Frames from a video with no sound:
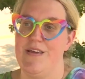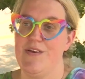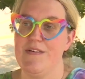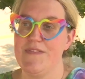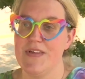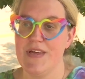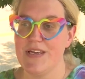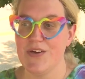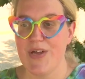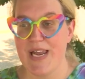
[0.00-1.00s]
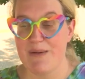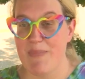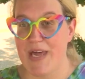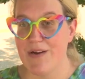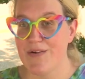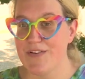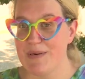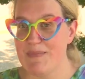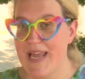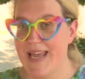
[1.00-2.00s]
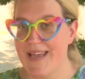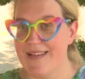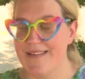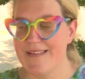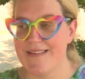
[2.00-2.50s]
You can feel like you're getting better some days,